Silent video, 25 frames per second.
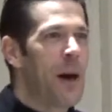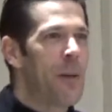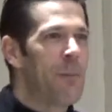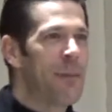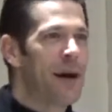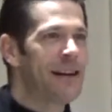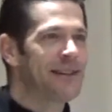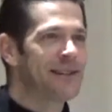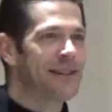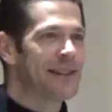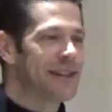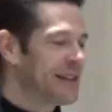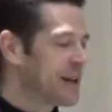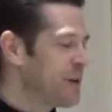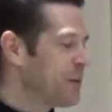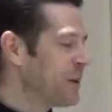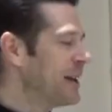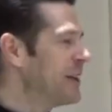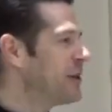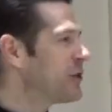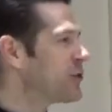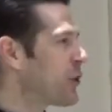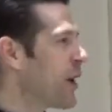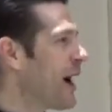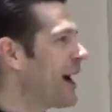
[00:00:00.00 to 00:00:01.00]
Basically,
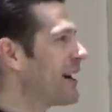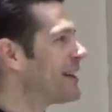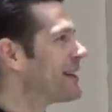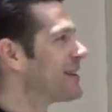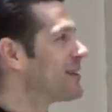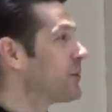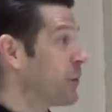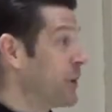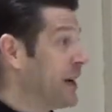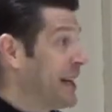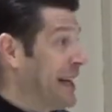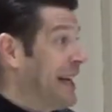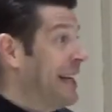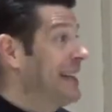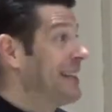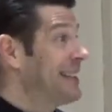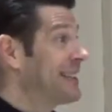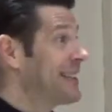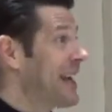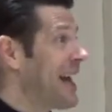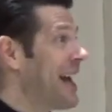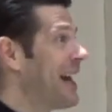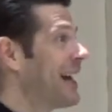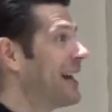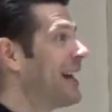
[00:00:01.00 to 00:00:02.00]
what he is
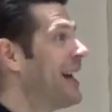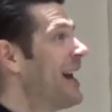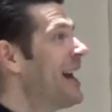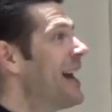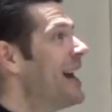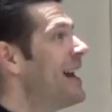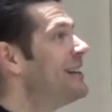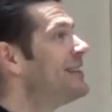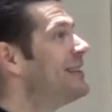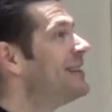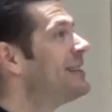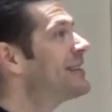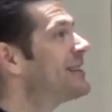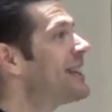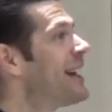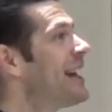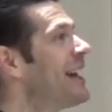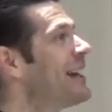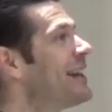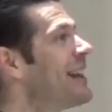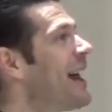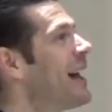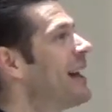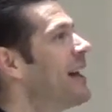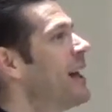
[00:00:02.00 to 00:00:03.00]
saying is he's
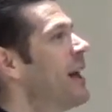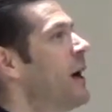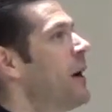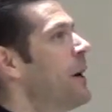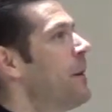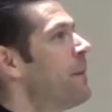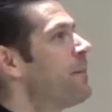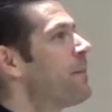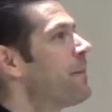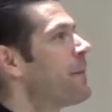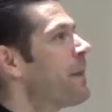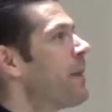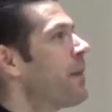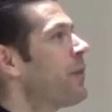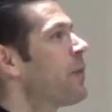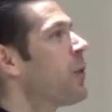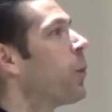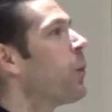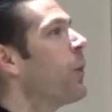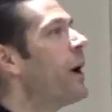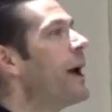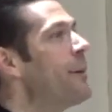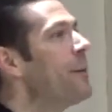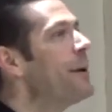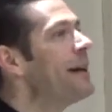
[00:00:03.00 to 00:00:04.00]
saying that the
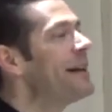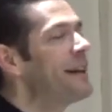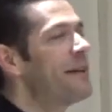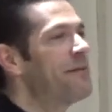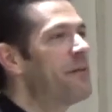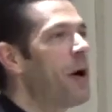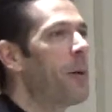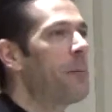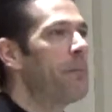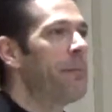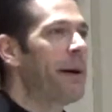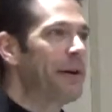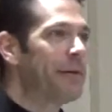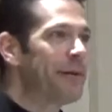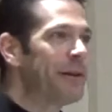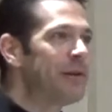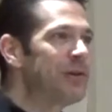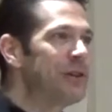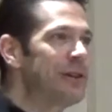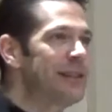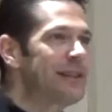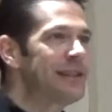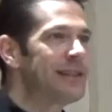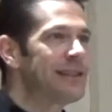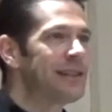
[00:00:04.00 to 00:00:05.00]
way we live out
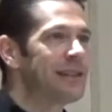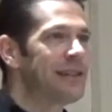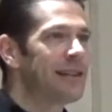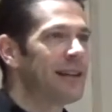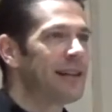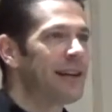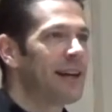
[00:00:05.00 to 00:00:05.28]
marriages,